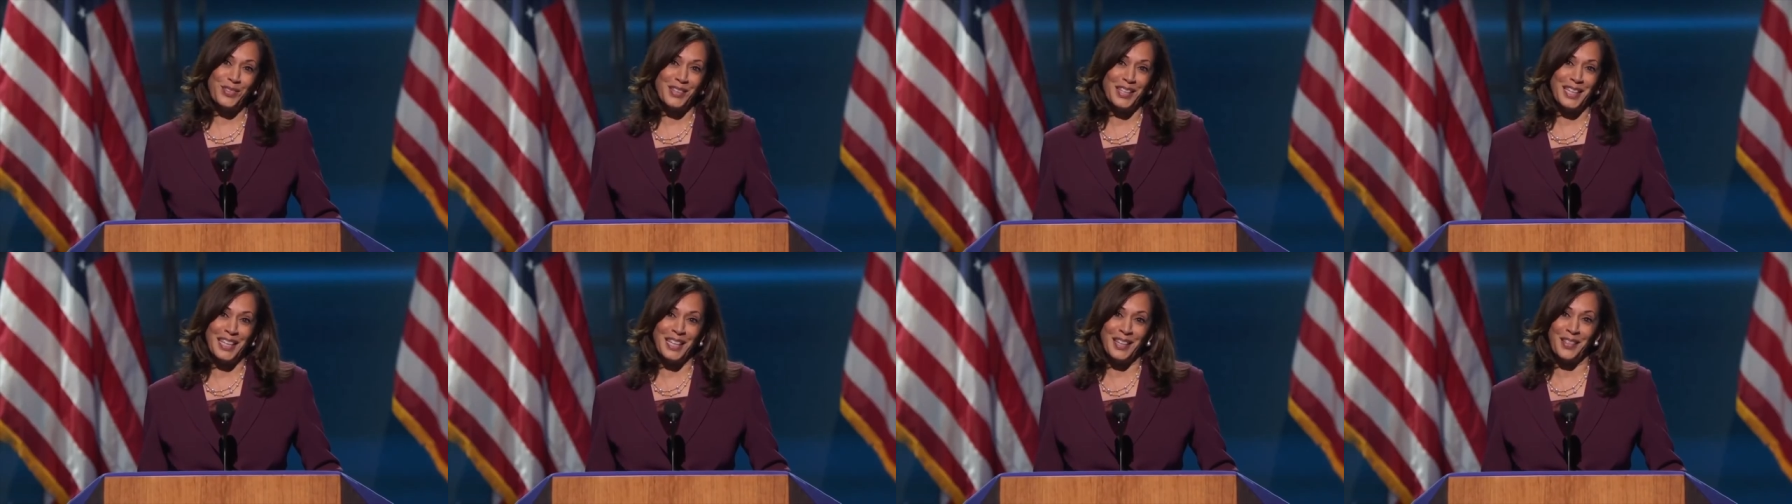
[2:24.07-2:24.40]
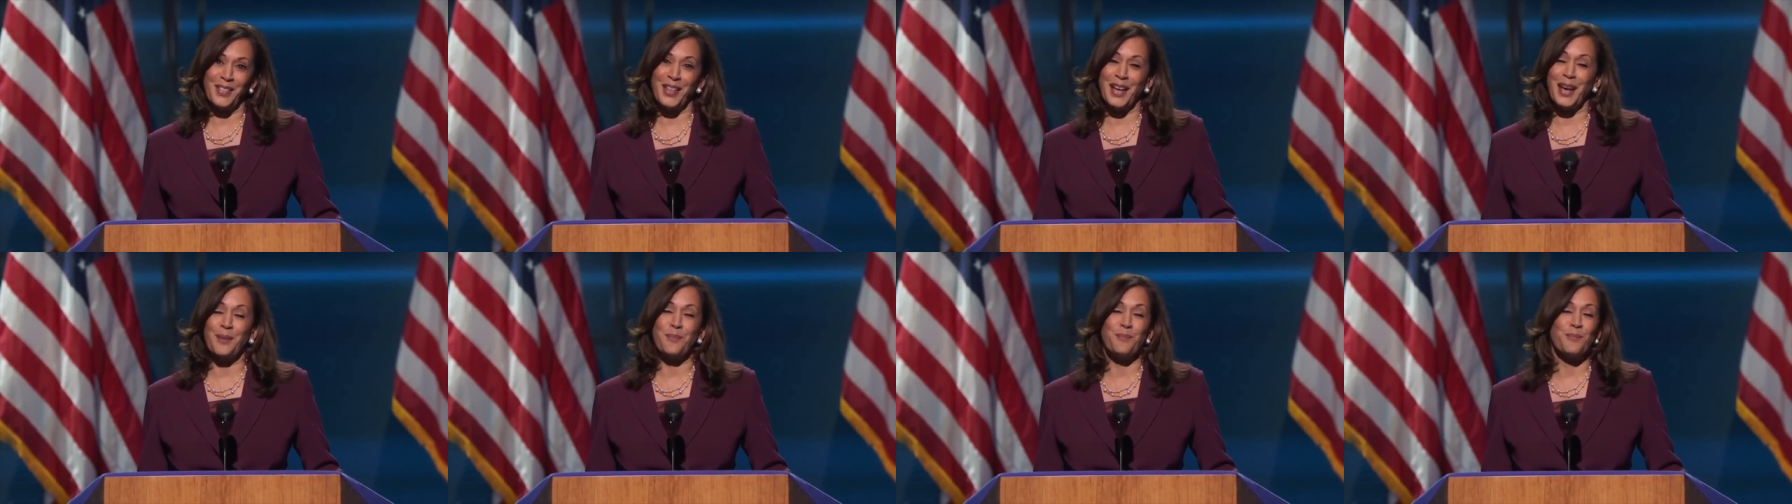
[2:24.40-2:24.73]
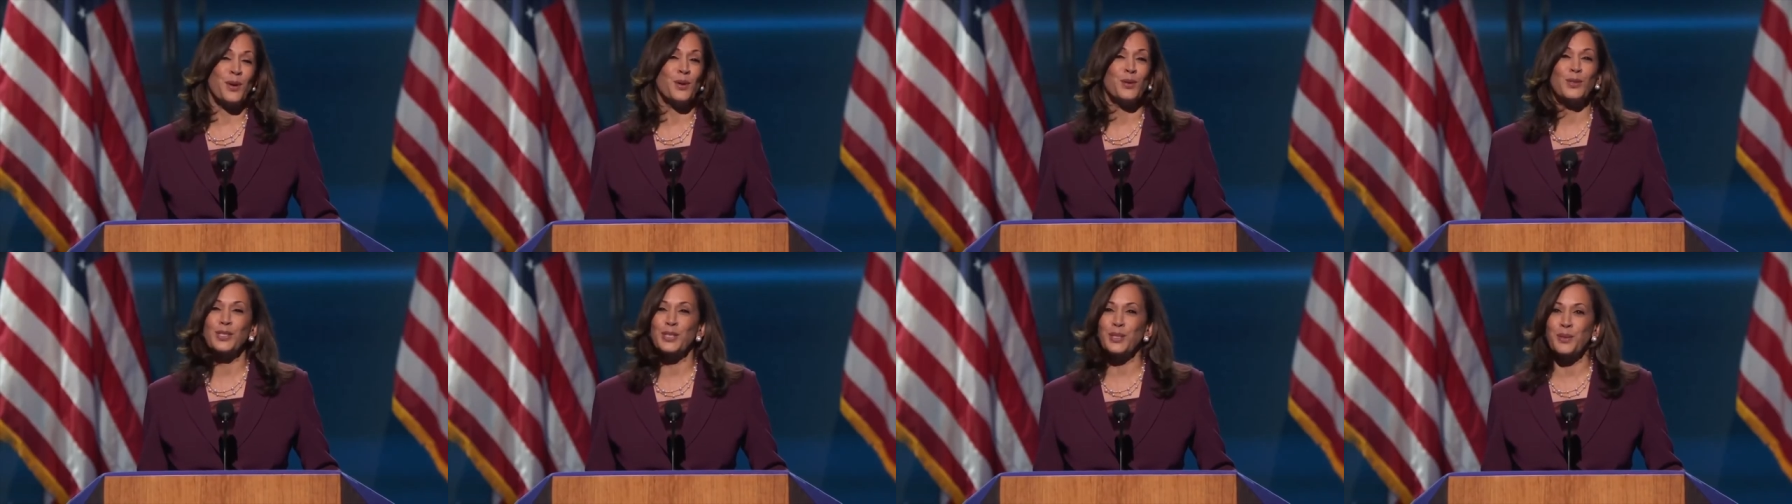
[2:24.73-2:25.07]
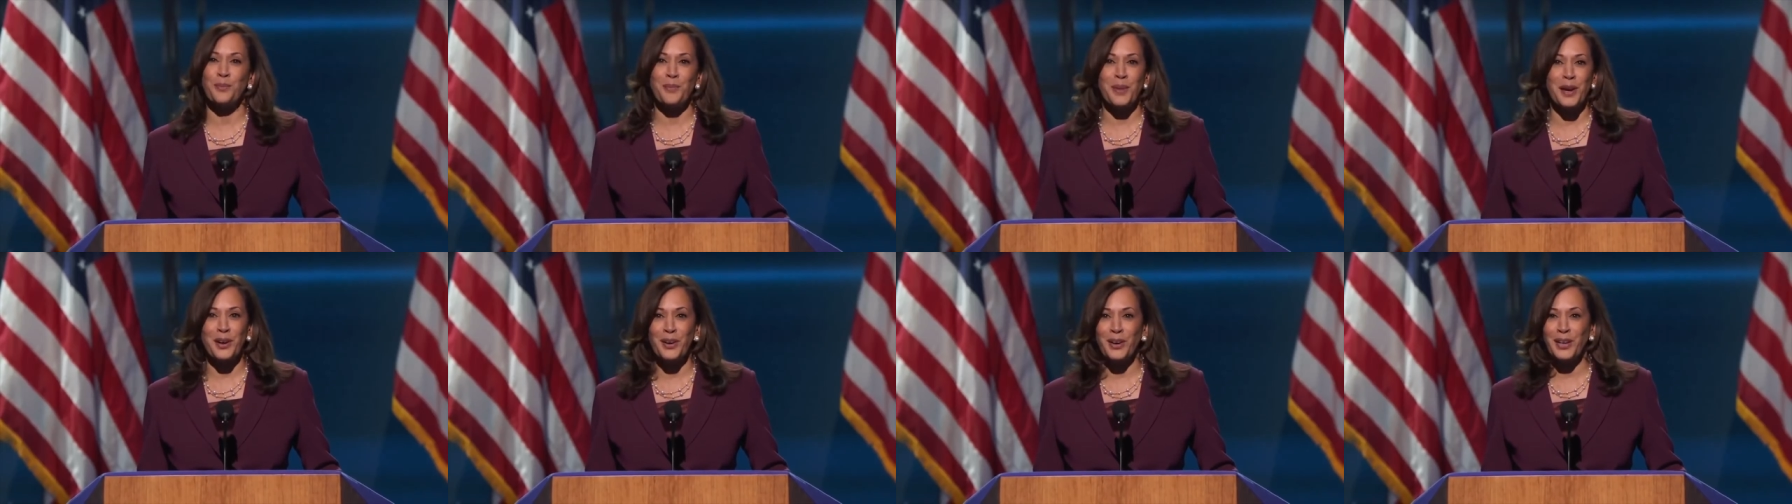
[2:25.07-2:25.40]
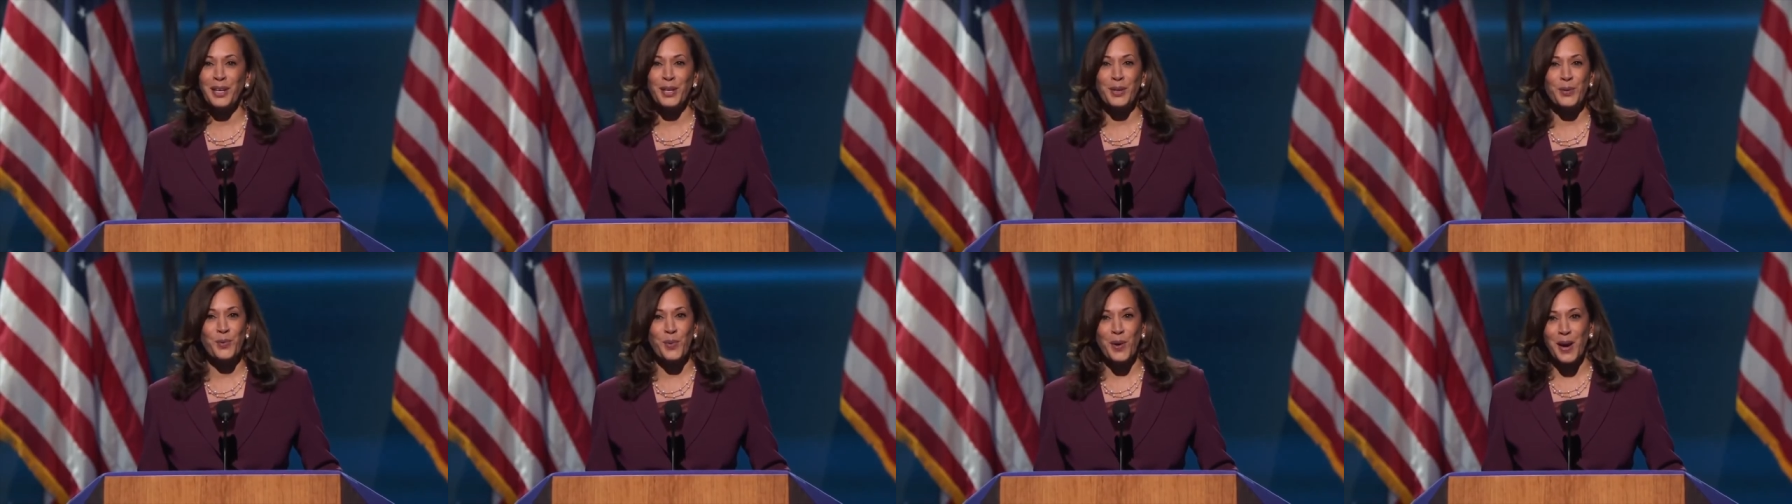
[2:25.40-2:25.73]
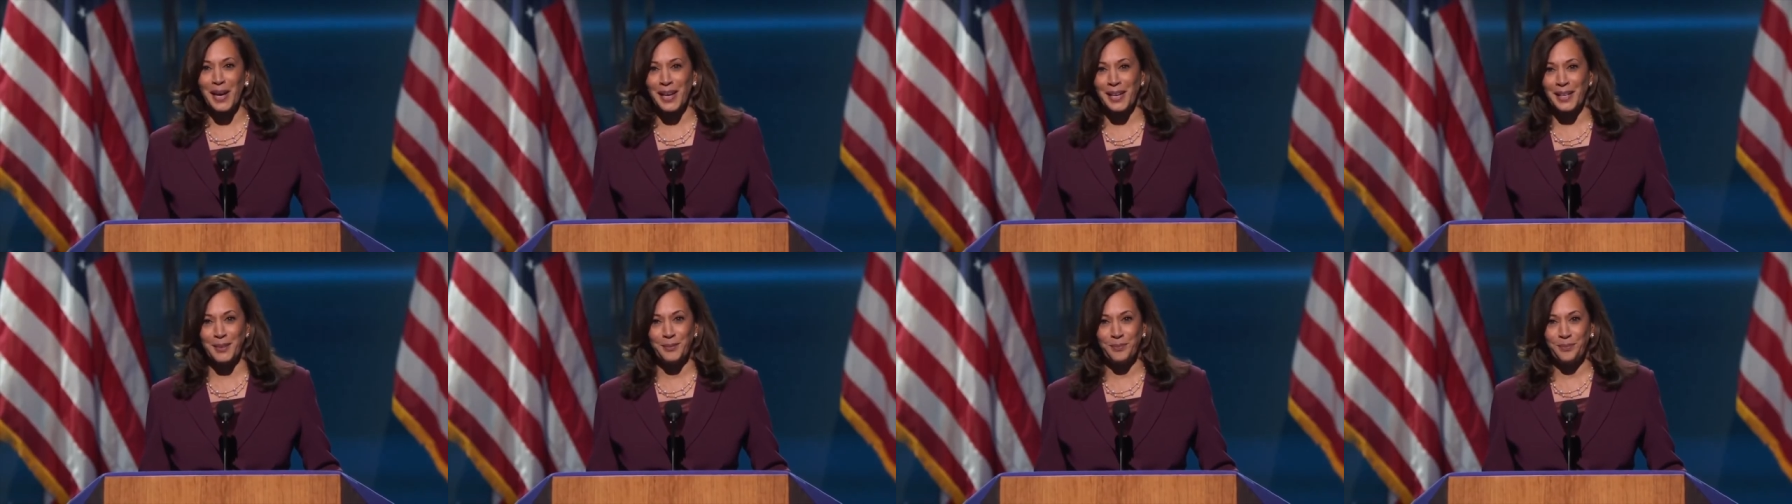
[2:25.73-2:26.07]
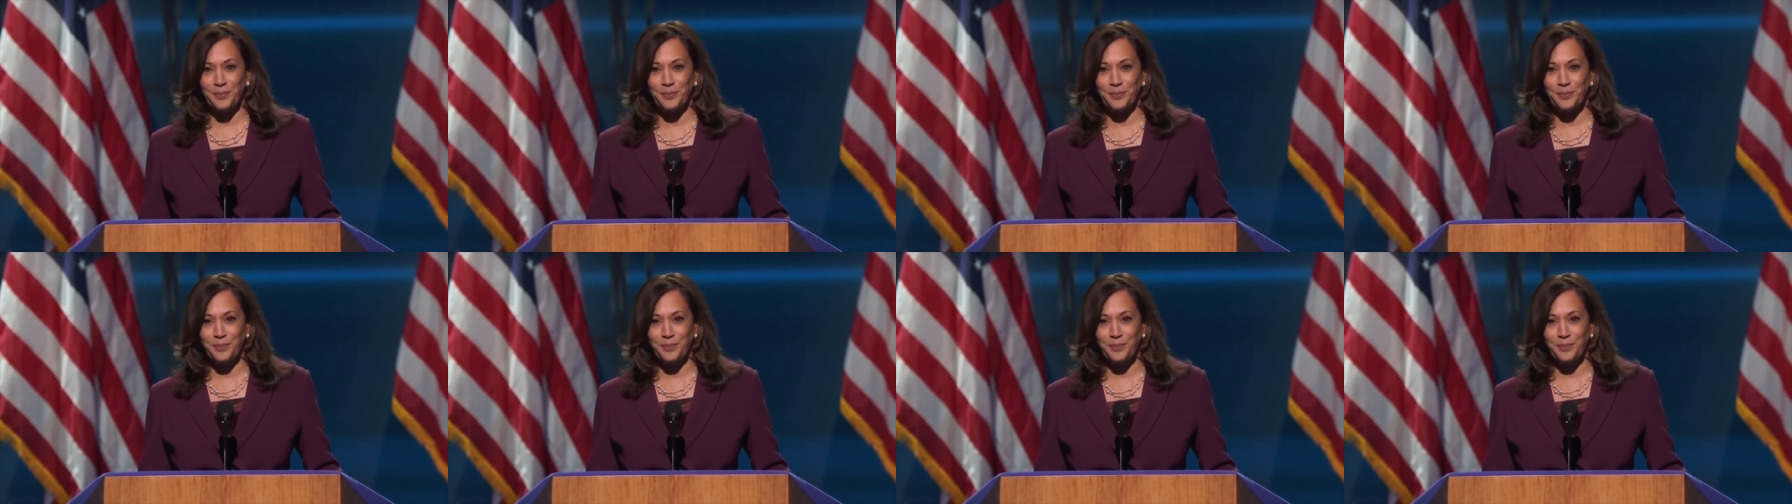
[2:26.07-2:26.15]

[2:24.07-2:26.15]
in that most American way